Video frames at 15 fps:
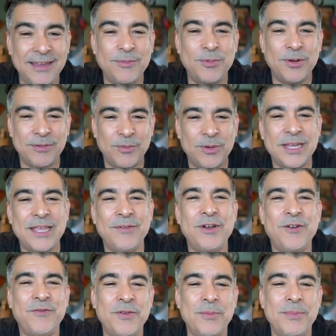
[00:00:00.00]
We'll give it a
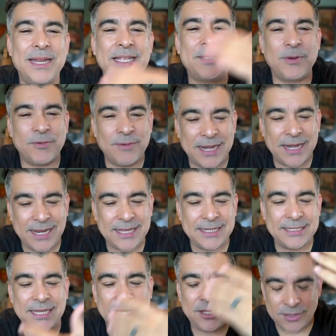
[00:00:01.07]
few minutes, but Randy,
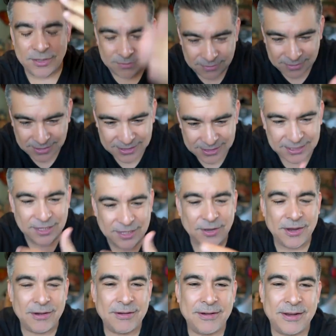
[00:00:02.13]
continue
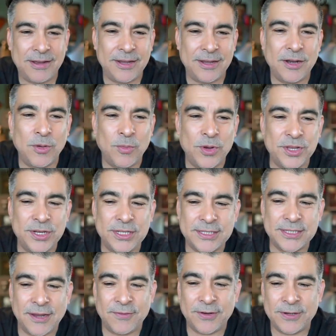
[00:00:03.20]
here on what you discovered.